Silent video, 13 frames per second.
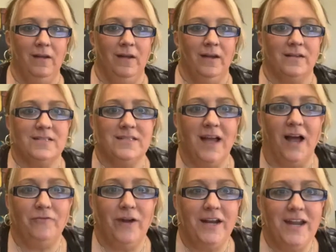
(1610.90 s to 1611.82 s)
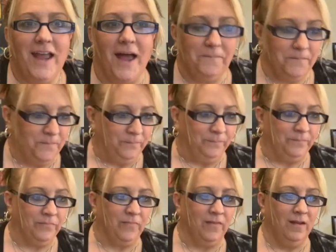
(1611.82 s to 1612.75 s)
it's not ready yet,
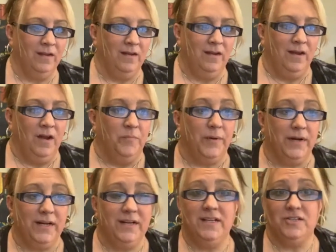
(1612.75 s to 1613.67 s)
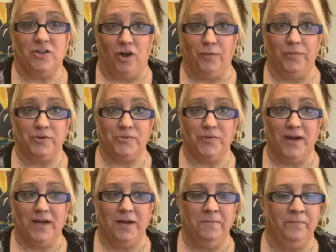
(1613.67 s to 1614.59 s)
but it is almost
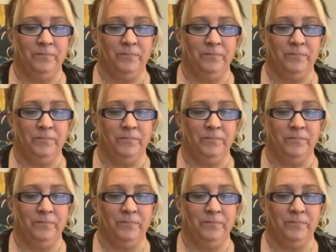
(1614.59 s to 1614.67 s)
ready.